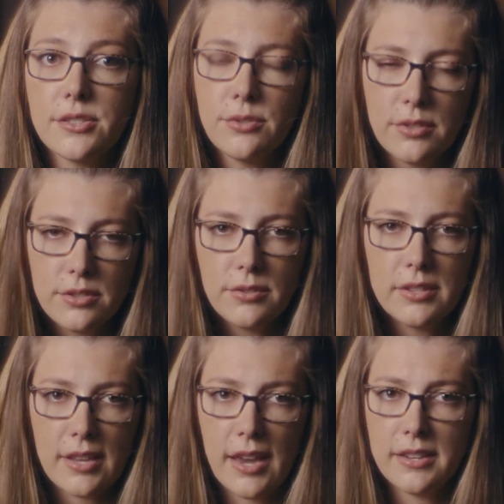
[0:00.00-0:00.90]
soon as you
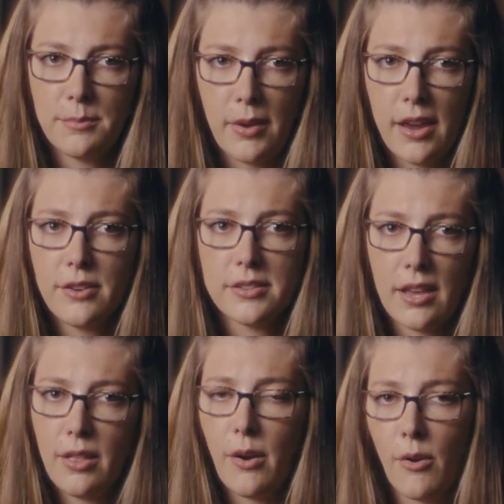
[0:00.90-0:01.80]
decide to buy or
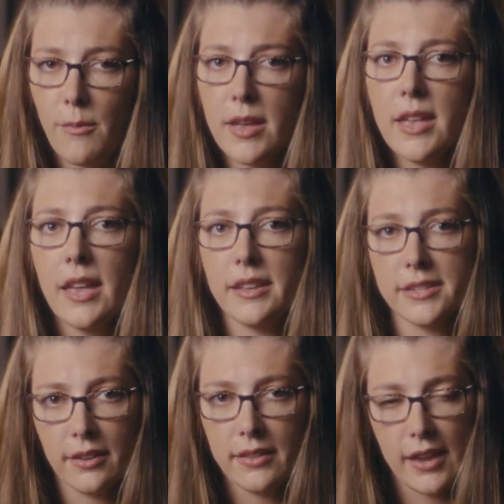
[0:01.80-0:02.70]
sell a home
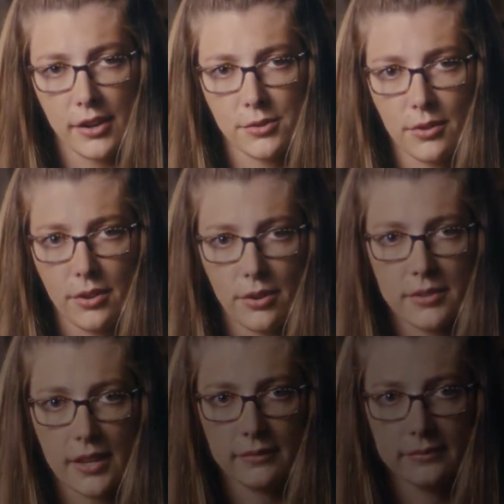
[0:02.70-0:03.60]
until the actual
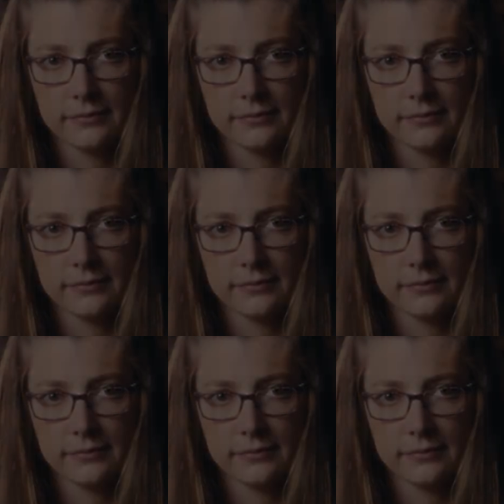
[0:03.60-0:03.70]
closing.